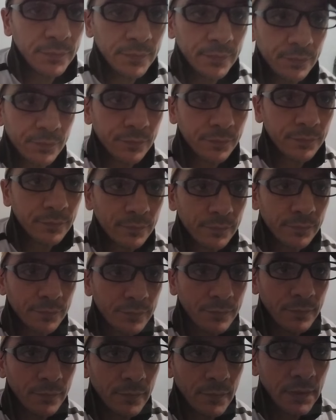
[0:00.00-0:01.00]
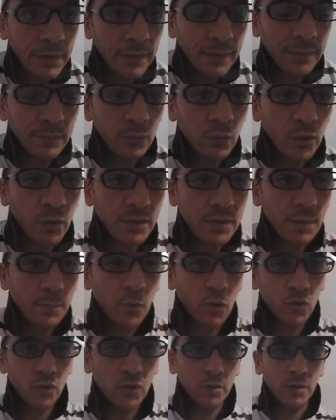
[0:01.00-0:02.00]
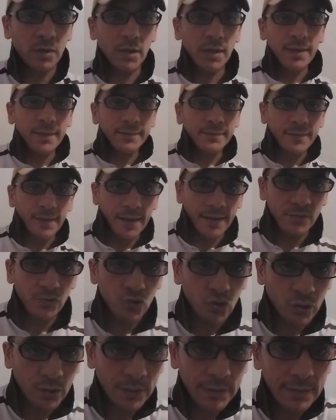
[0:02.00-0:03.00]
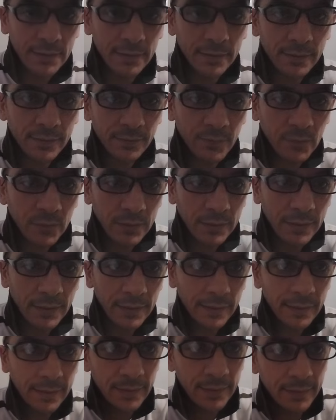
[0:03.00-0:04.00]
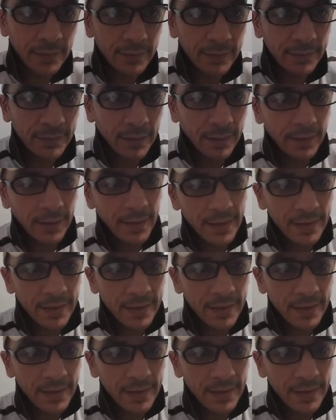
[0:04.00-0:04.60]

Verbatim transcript: it was the most tragedy in the 80s